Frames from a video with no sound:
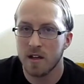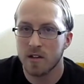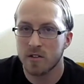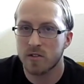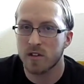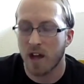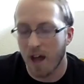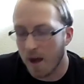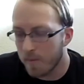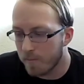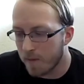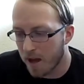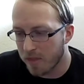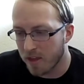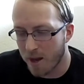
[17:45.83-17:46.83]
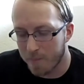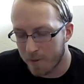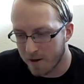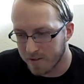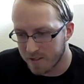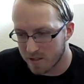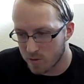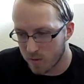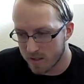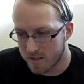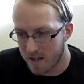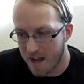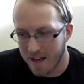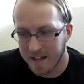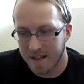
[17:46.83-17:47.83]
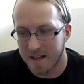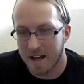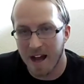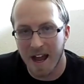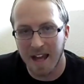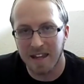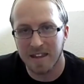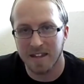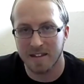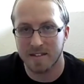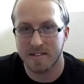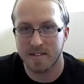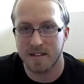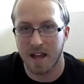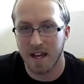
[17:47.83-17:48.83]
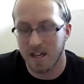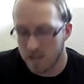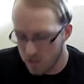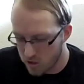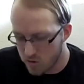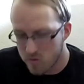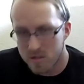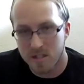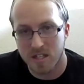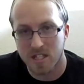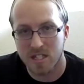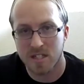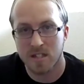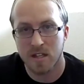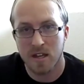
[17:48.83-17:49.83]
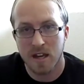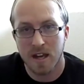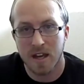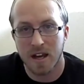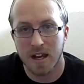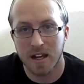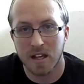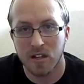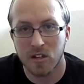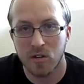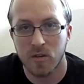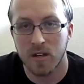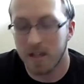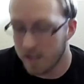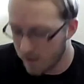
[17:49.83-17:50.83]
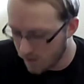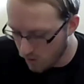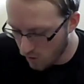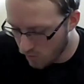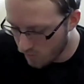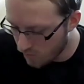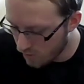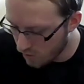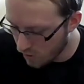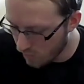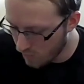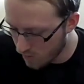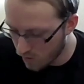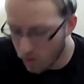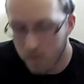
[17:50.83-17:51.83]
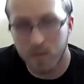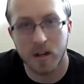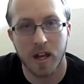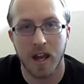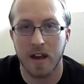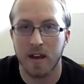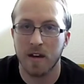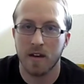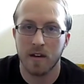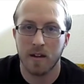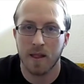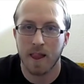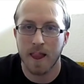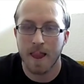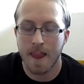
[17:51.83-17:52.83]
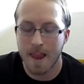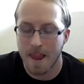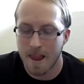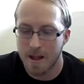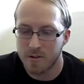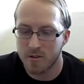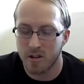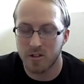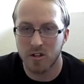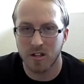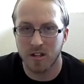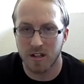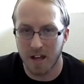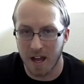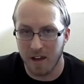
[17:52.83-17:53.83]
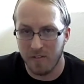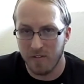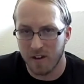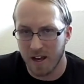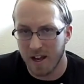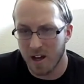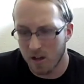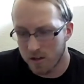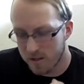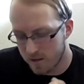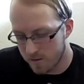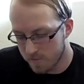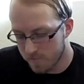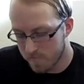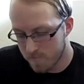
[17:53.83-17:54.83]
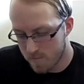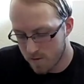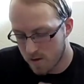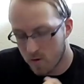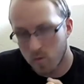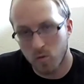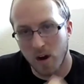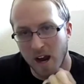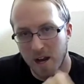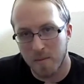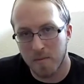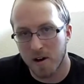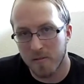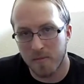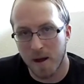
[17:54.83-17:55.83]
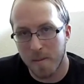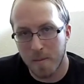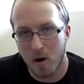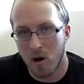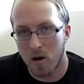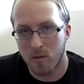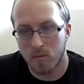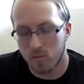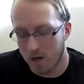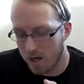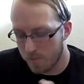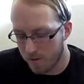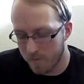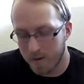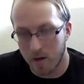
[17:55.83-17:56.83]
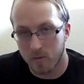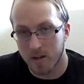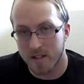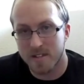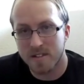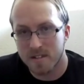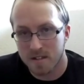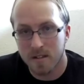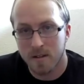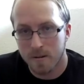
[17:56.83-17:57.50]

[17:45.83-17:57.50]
So my thought process was, I can hide this, I can use this, and I can do it here over and over and over again. So I took the knife and I held it right above my palm, right above my wrist,